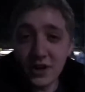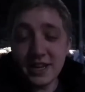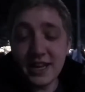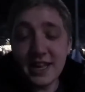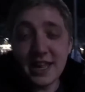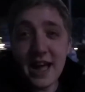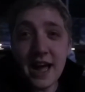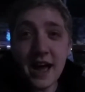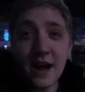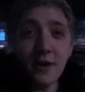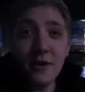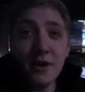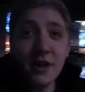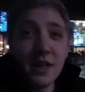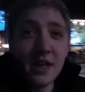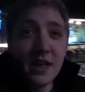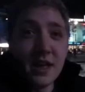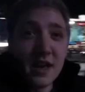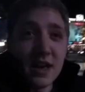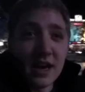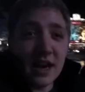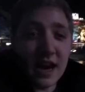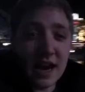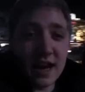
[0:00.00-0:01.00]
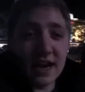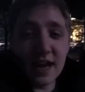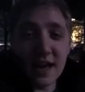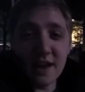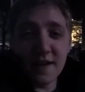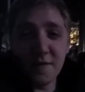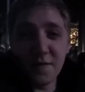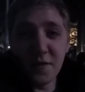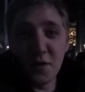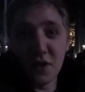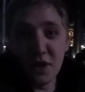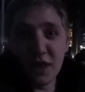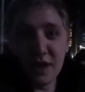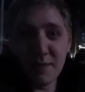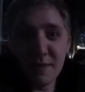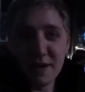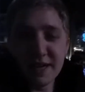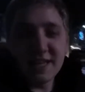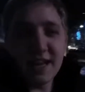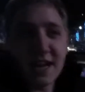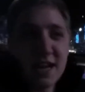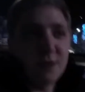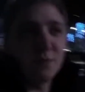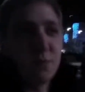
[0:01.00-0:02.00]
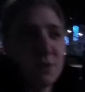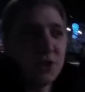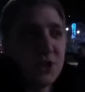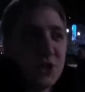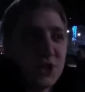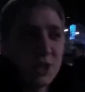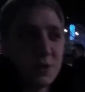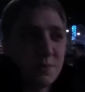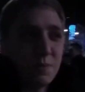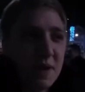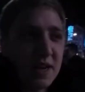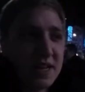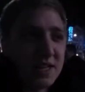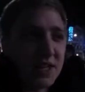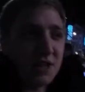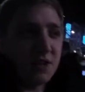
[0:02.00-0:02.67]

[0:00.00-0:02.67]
out, and I thought that my dad was just bitter,